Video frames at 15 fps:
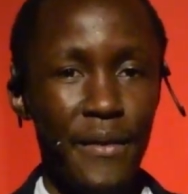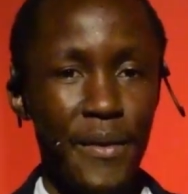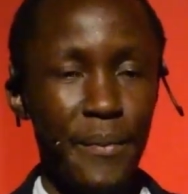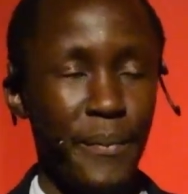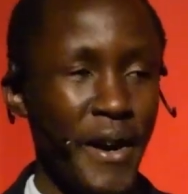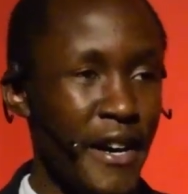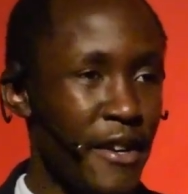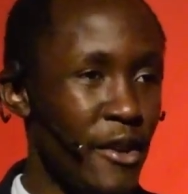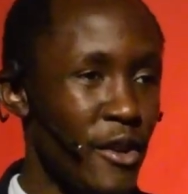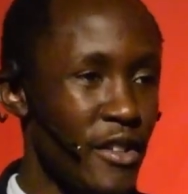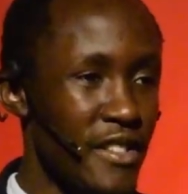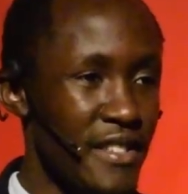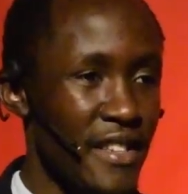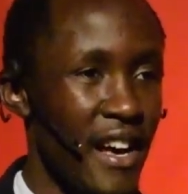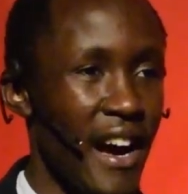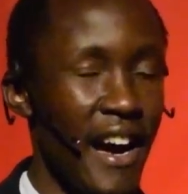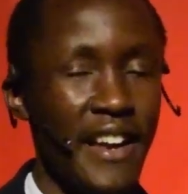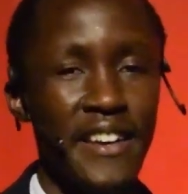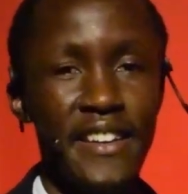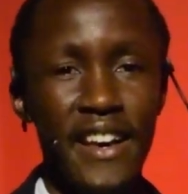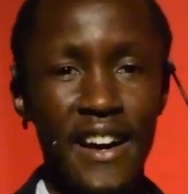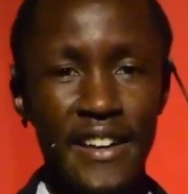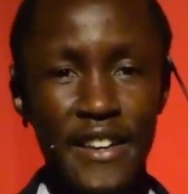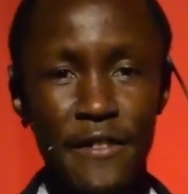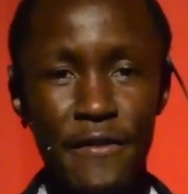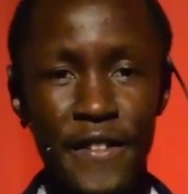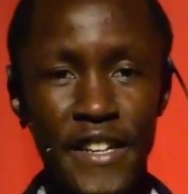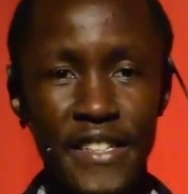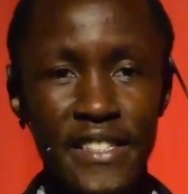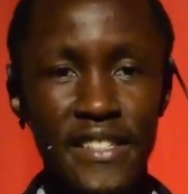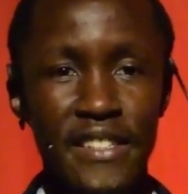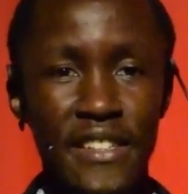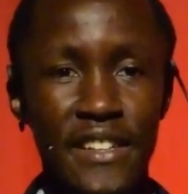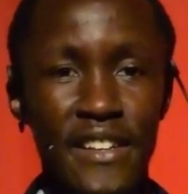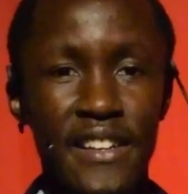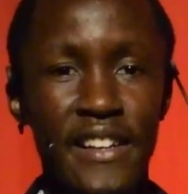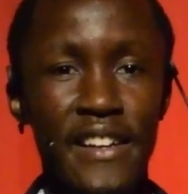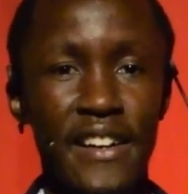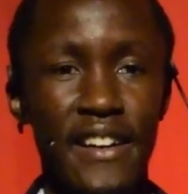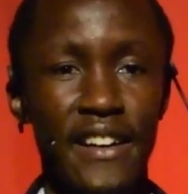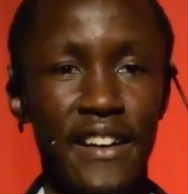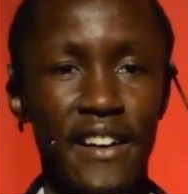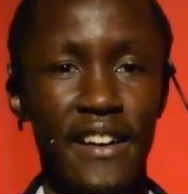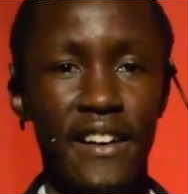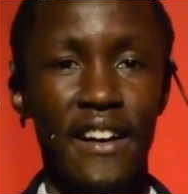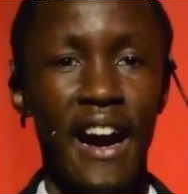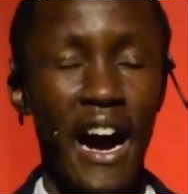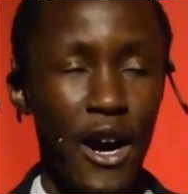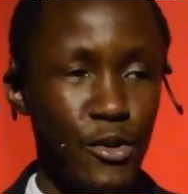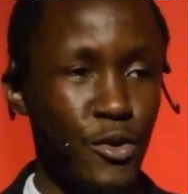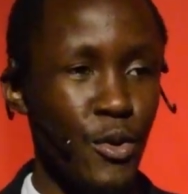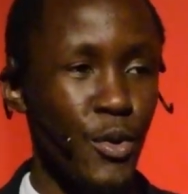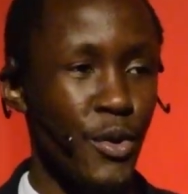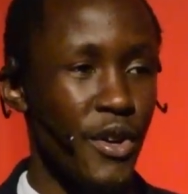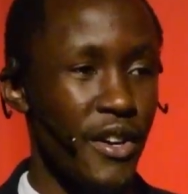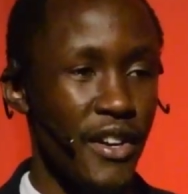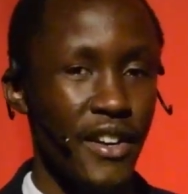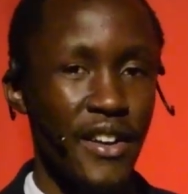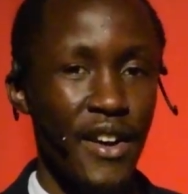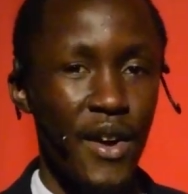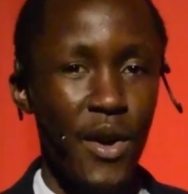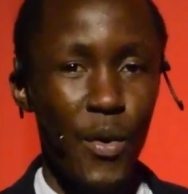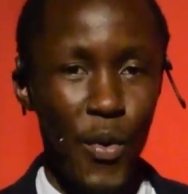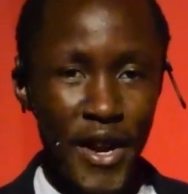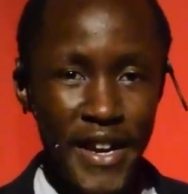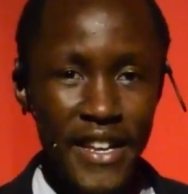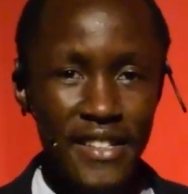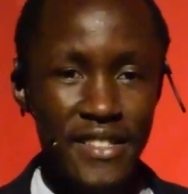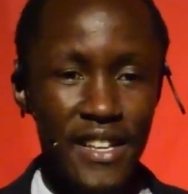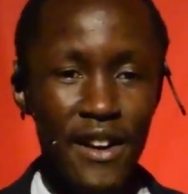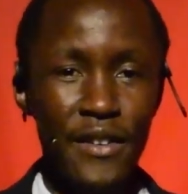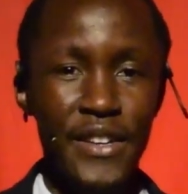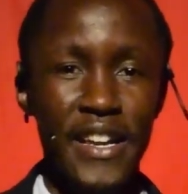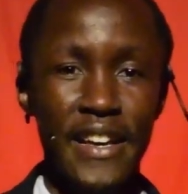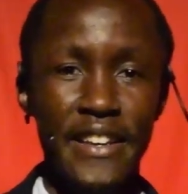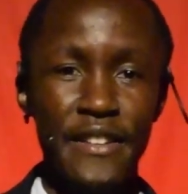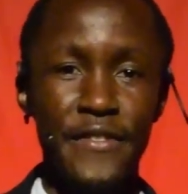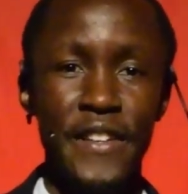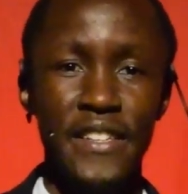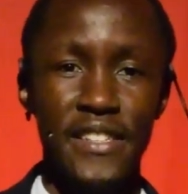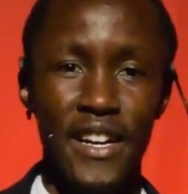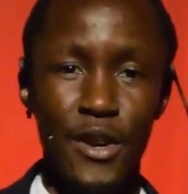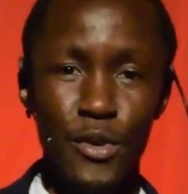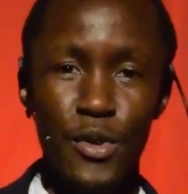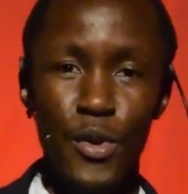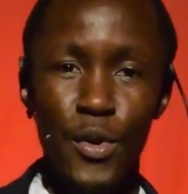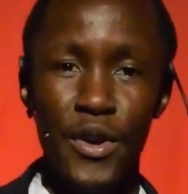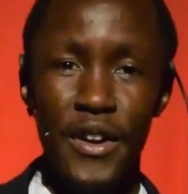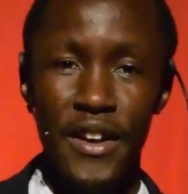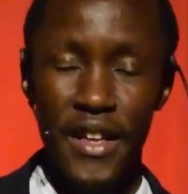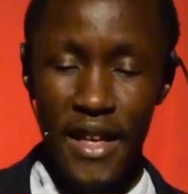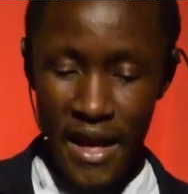Burials had a different outlook, weddings had a different outlook,